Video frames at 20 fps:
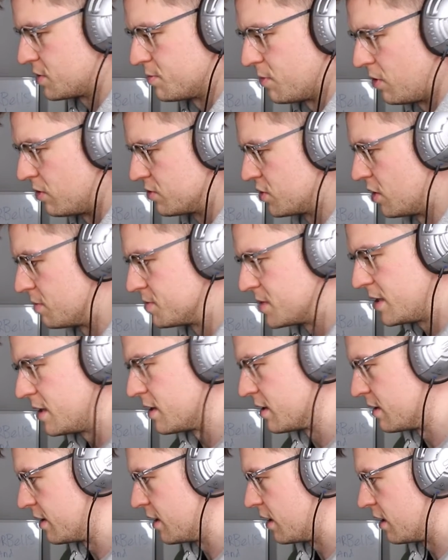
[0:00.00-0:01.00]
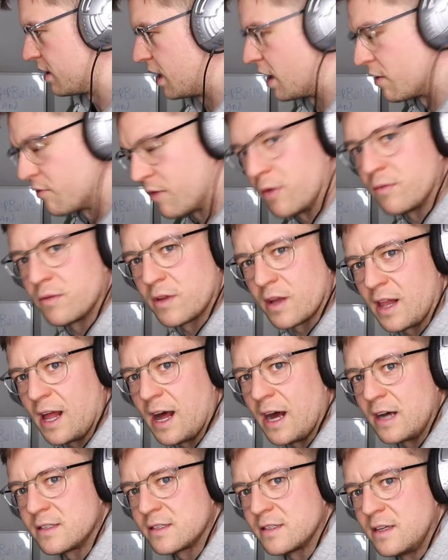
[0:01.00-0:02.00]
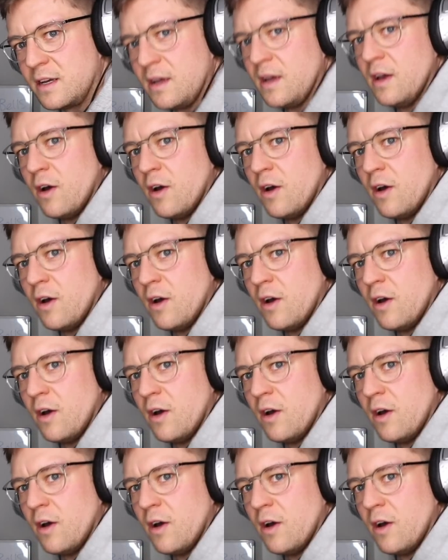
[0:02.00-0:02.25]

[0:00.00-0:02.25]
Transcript: small jobs here and there around class.